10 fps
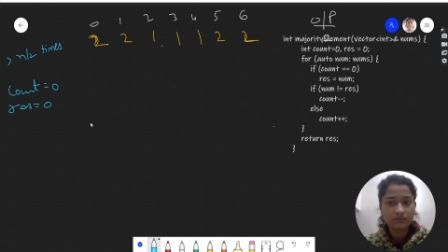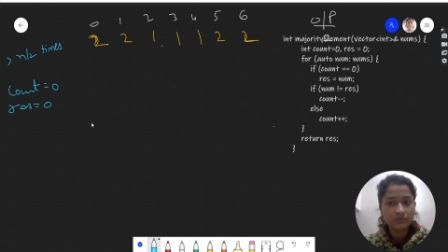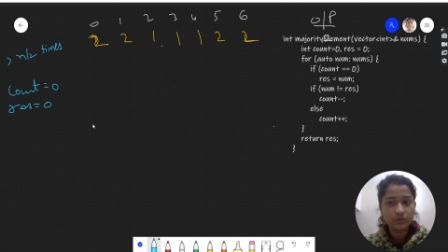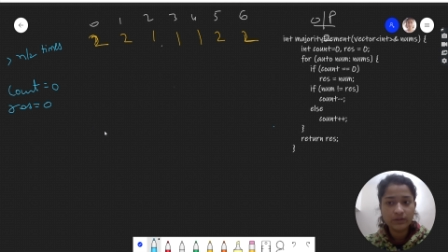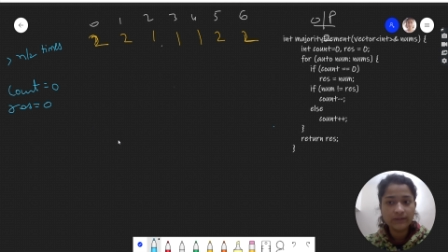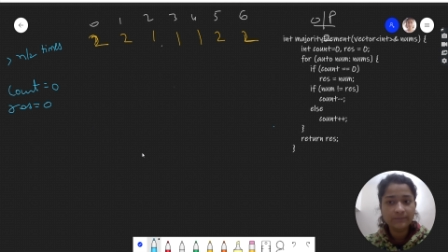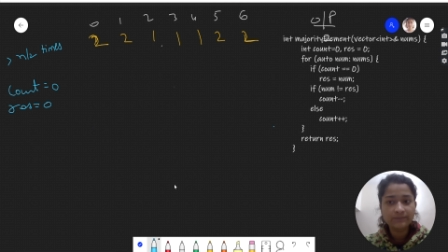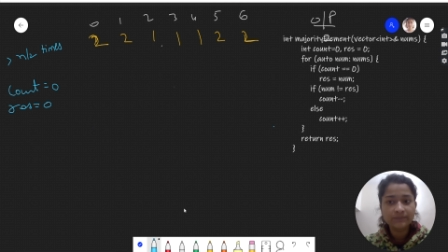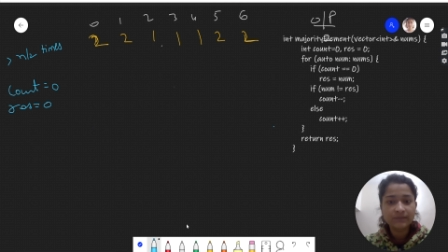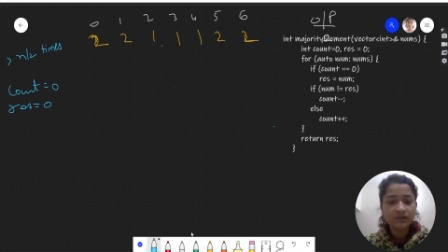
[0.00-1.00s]
Okay,
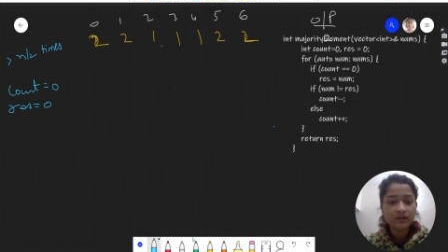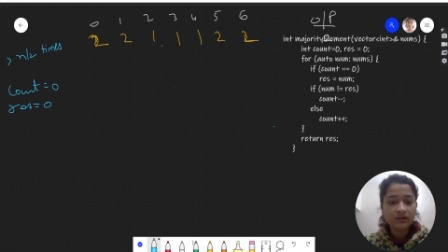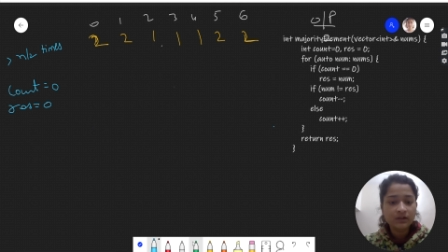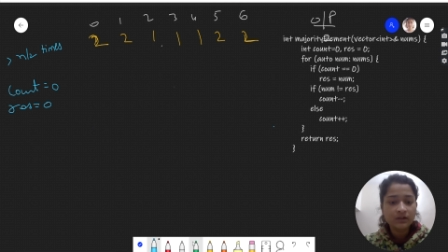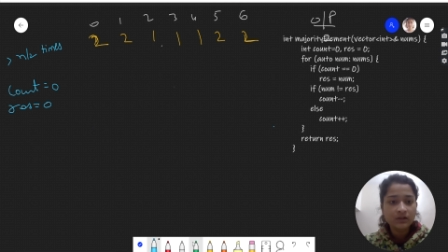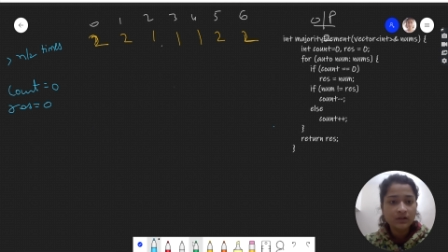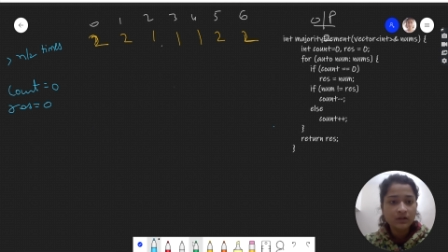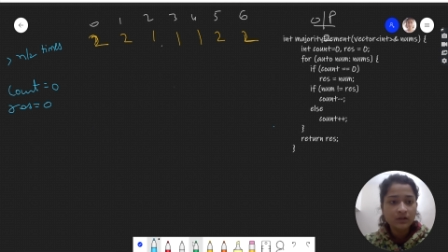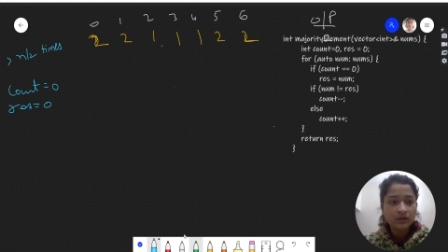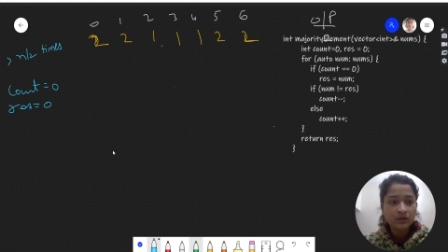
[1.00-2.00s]

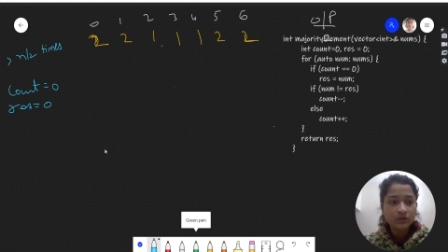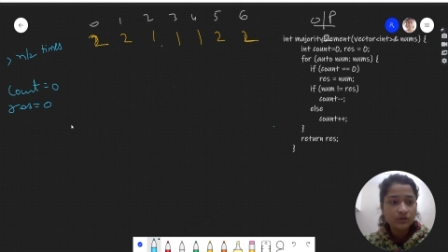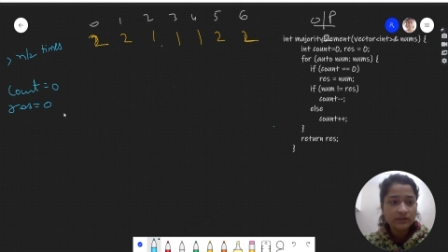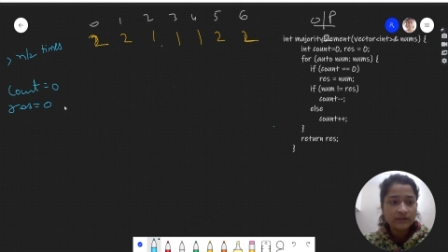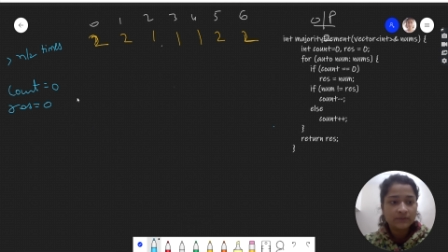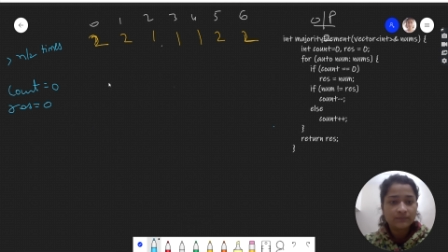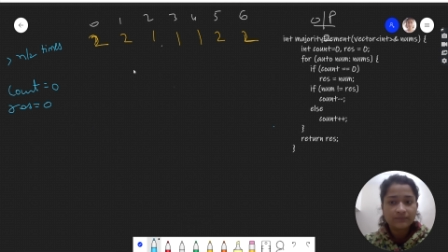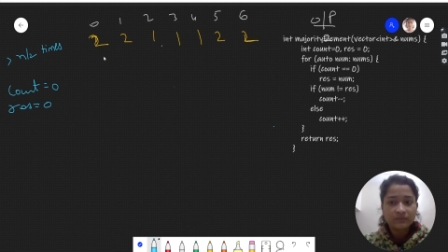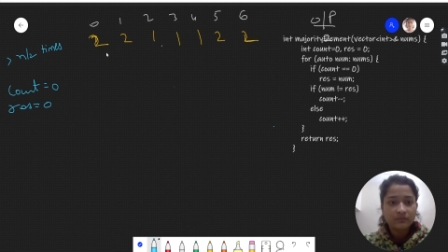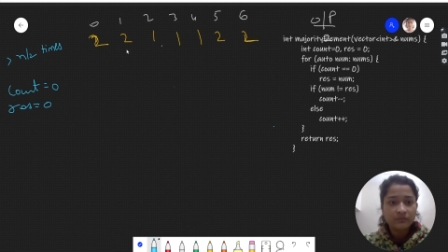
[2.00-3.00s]
so see,
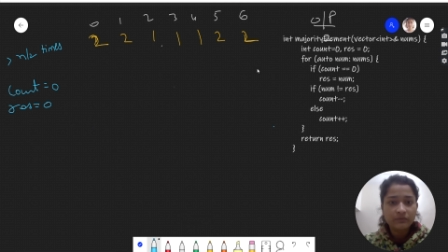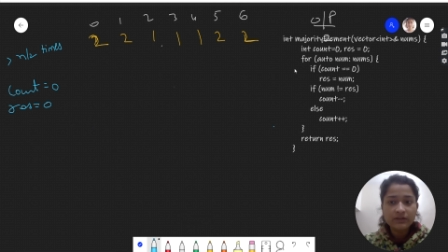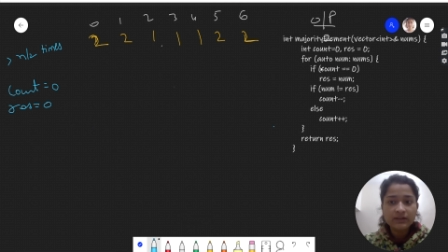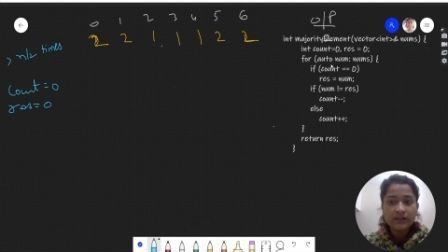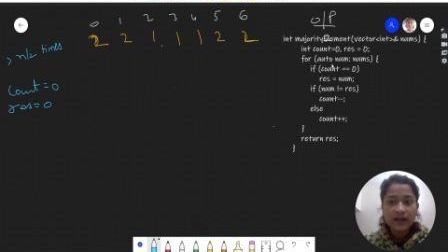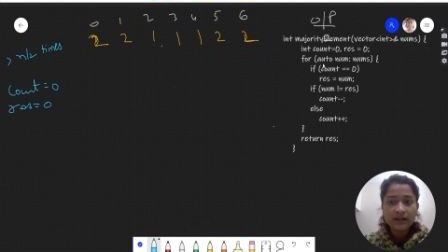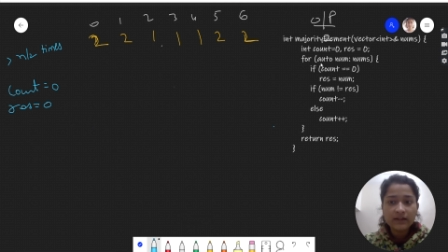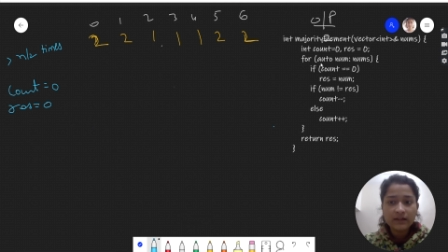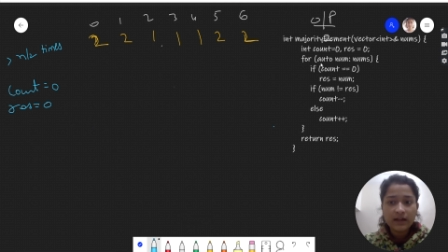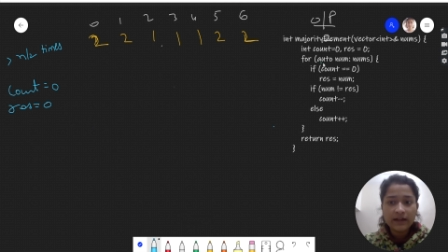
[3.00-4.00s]
we will start
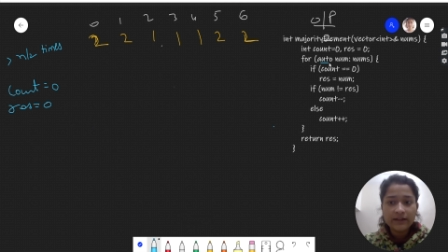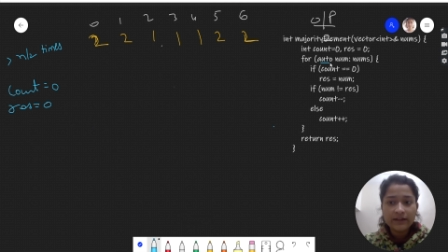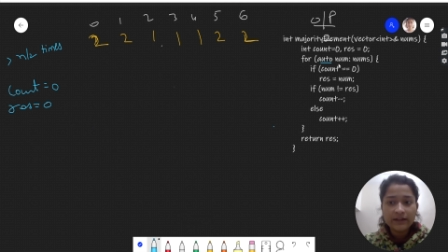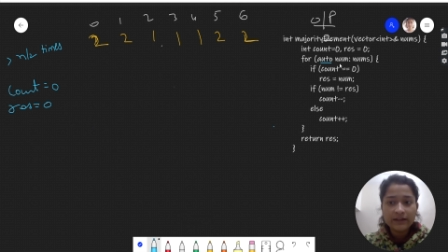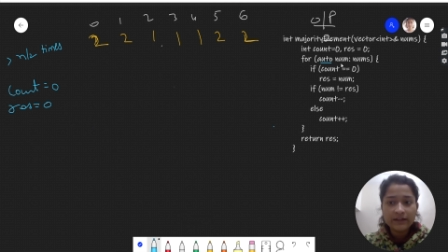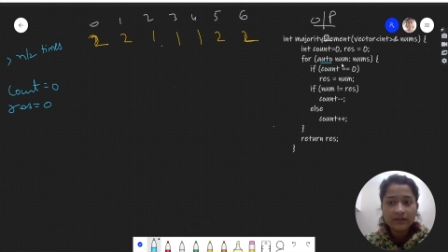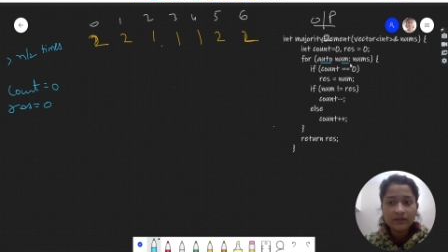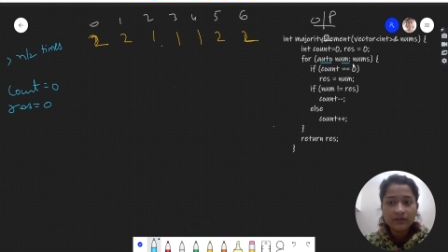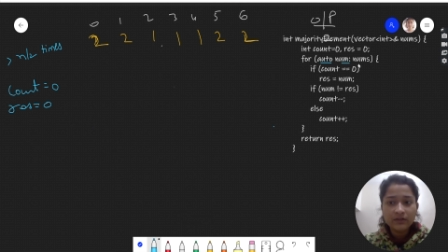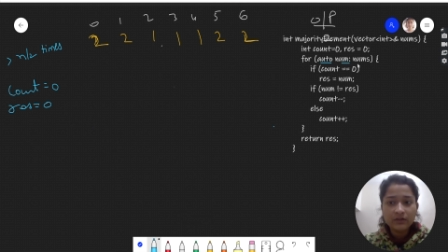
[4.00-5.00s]
iterating
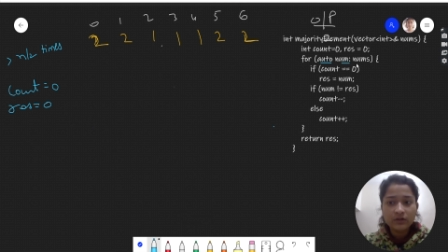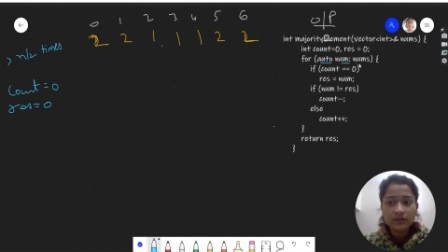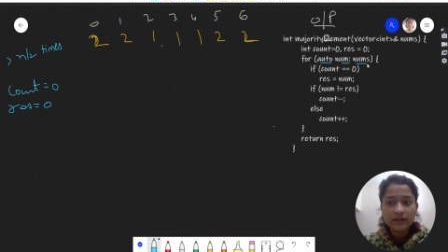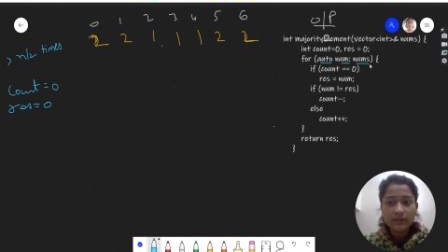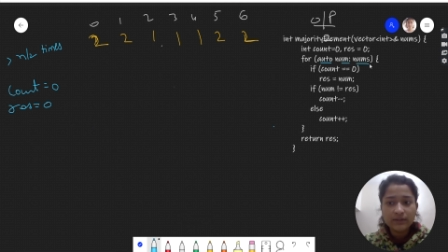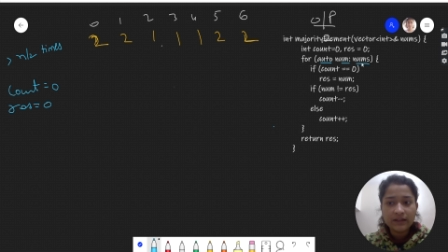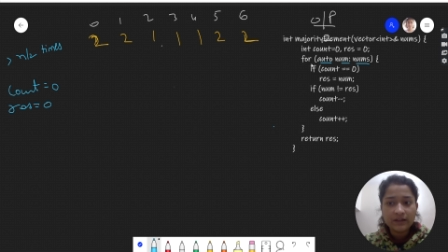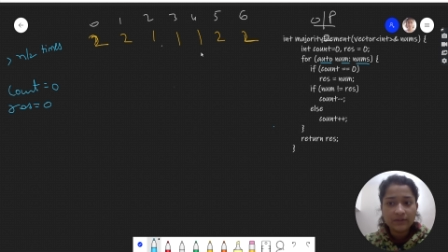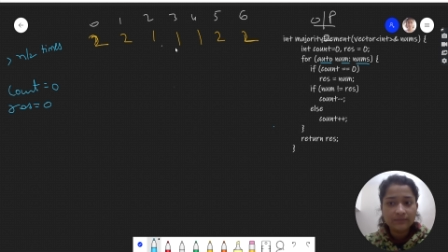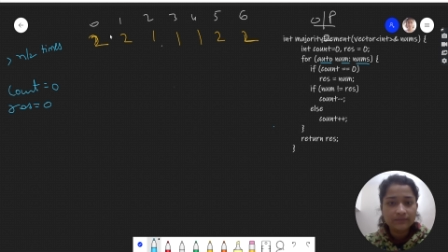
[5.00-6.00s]
on the nums array.